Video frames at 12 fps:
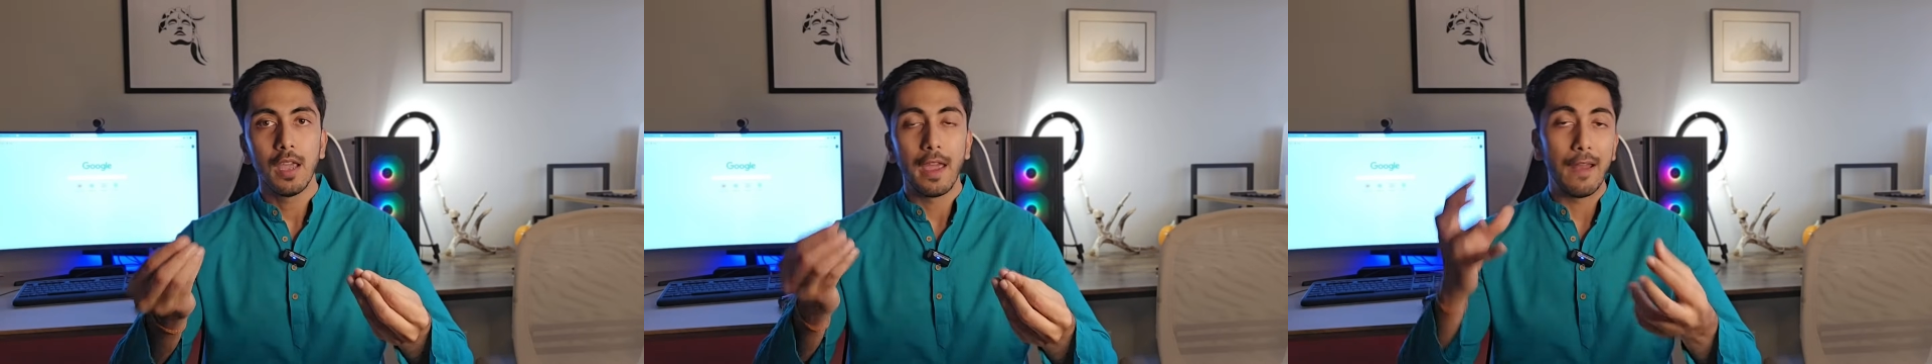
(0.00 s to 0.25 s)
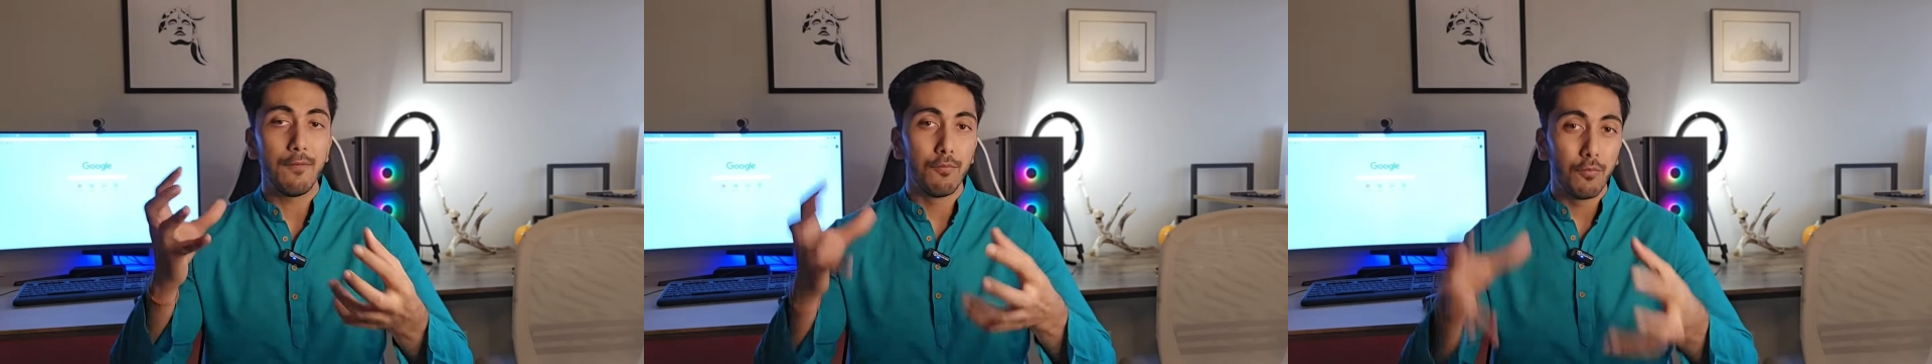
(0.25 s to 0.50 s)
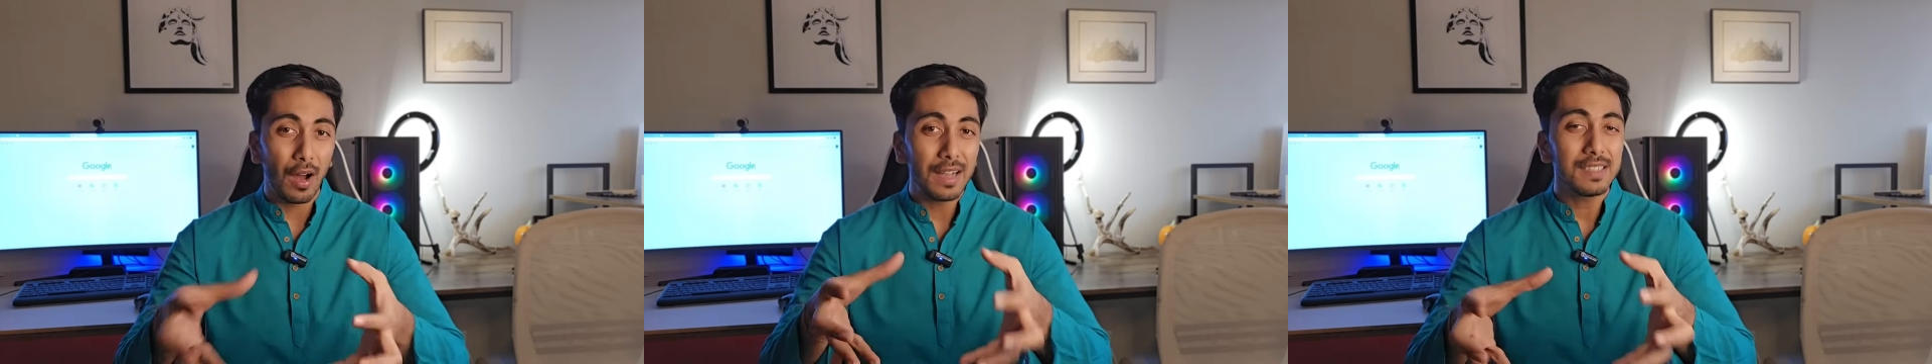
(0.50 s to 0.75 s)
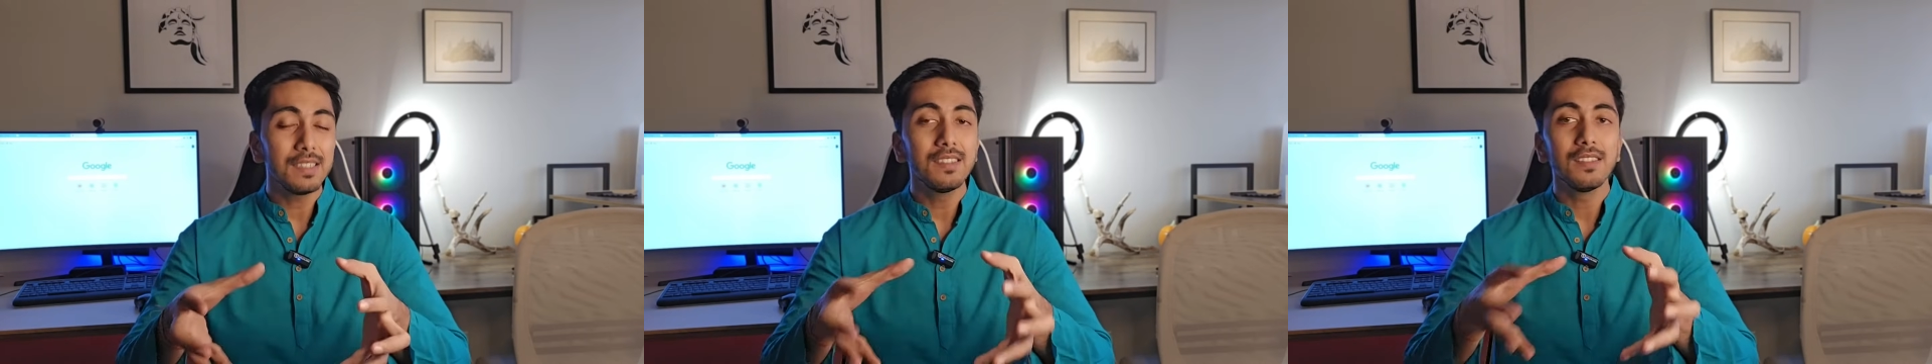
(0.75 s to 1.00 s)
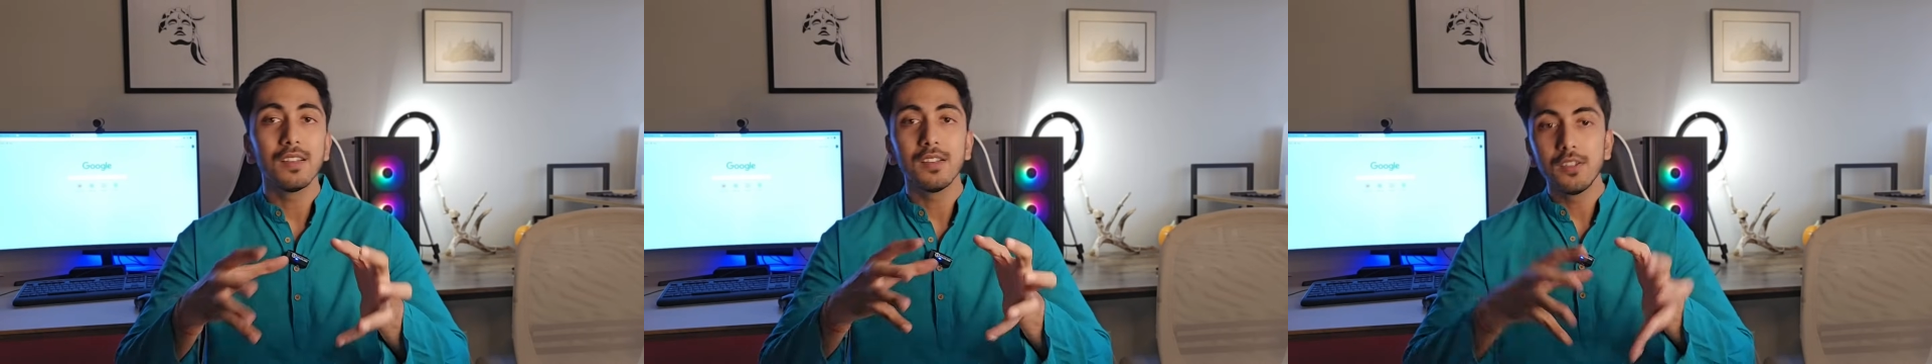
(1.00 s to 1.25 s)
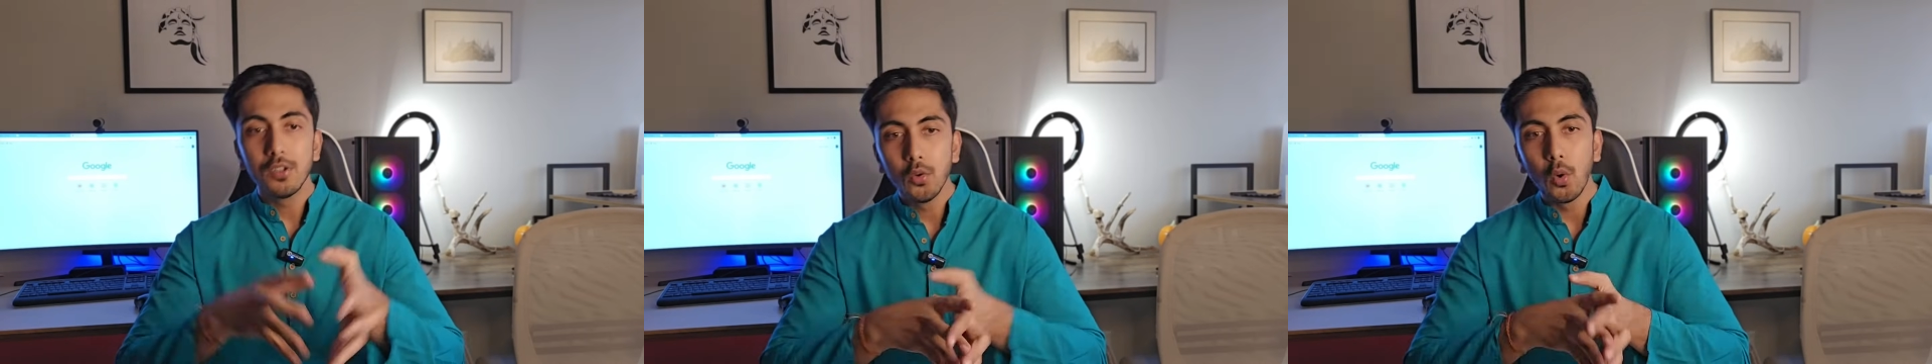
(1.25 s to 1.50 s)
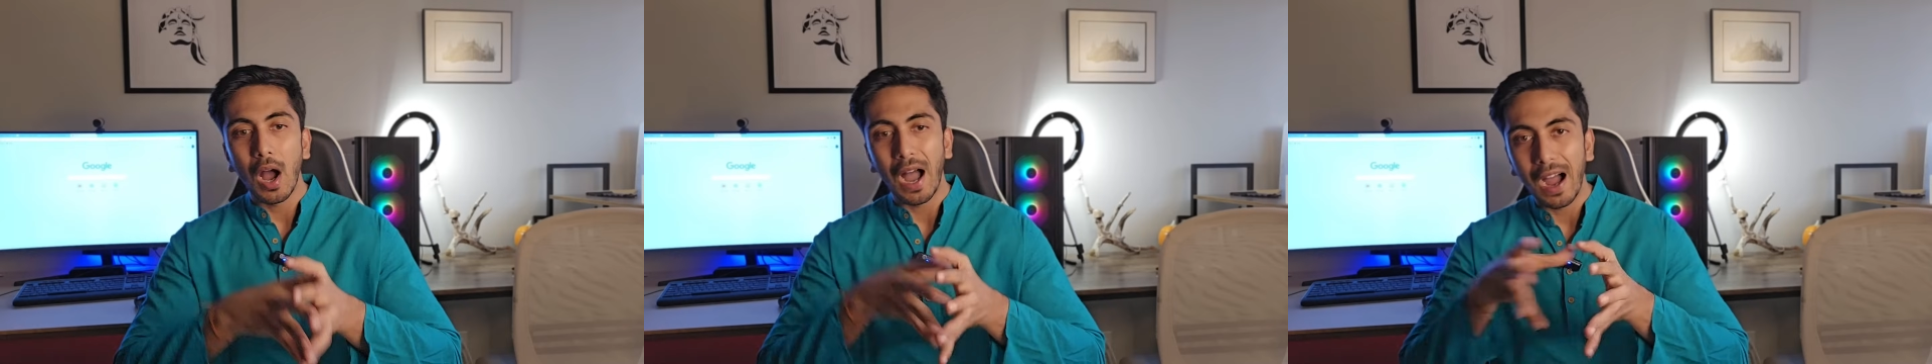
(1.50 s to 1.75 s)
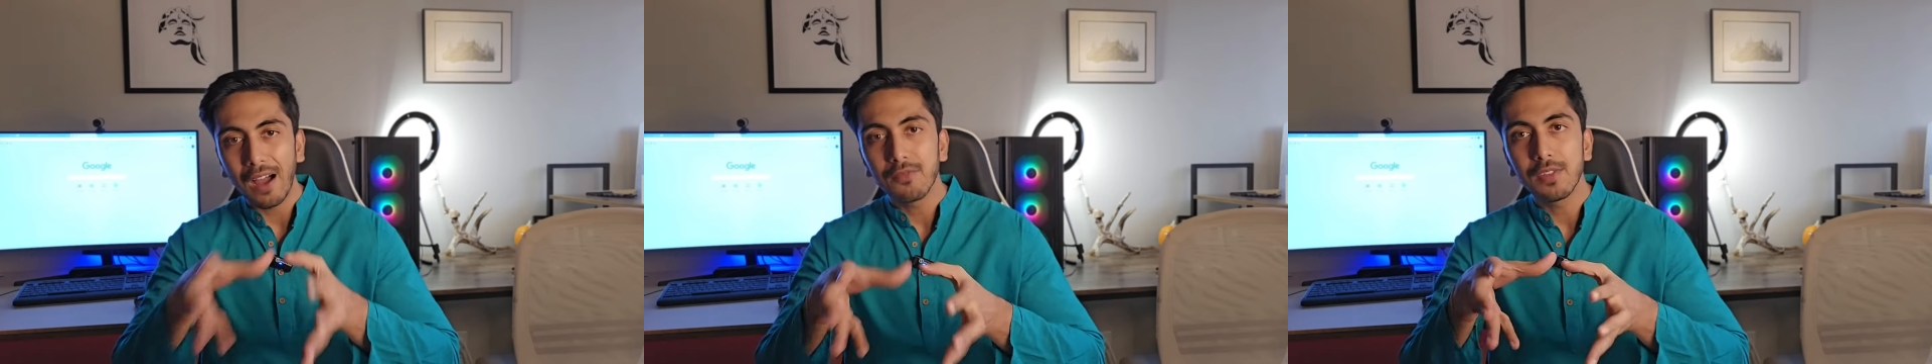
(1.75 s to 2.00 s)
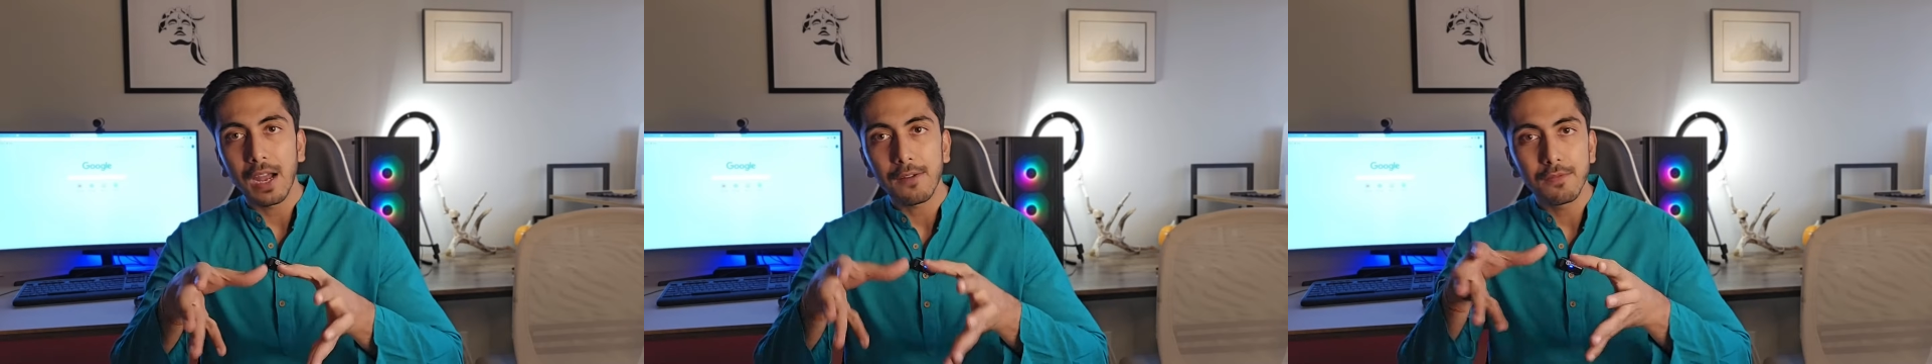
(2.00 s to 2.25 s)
And once you have that